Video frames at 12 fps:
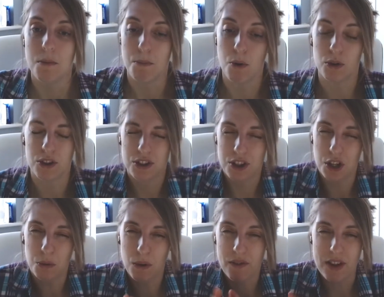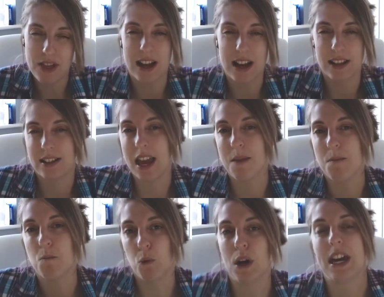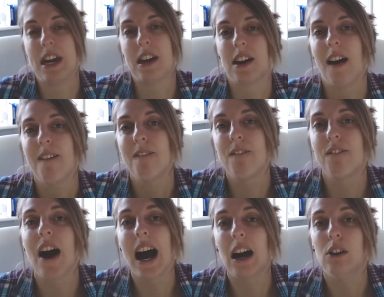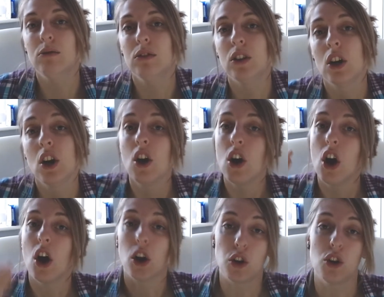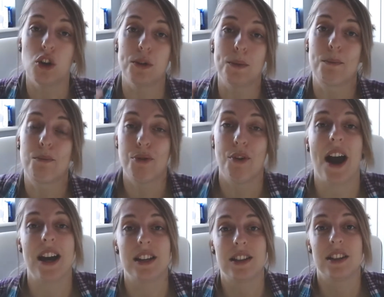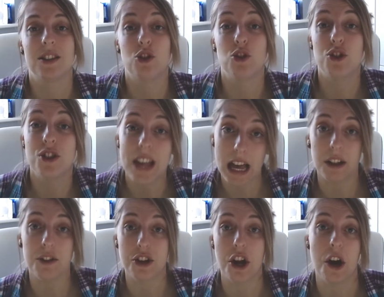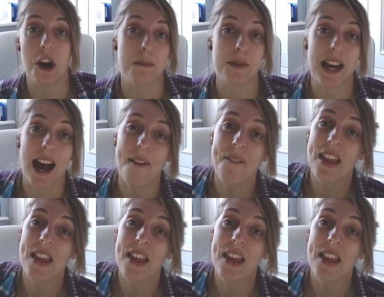but were still within that same week, and found a good price to sell turnips at